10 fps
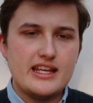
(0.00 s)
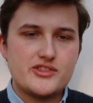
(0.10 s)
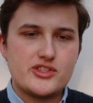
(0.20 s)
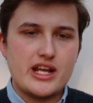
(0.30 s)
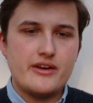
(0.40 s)

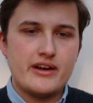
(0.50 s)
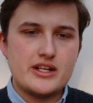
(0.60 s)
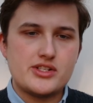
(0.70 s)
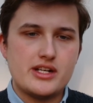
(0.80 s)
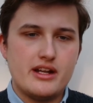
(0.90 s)
each
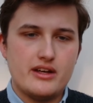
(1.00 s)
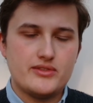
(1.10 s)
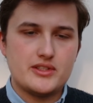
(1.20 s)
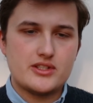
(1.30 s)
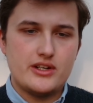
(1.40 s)
generation
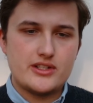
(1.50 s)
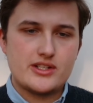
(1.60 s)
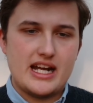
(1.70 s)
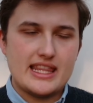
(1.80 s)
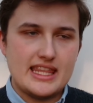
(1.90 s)
of the
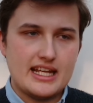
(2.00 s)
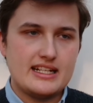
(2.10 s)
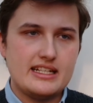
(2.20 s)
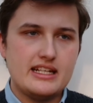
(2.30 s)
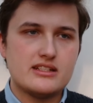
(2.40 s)
church I think
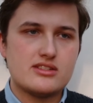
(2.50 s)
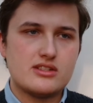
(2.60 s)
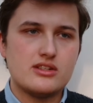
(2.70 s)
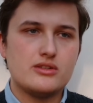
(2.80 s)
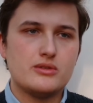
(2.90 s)
needs
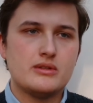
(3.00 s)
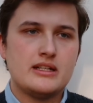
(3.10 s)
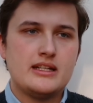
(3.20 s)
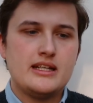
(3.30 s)
to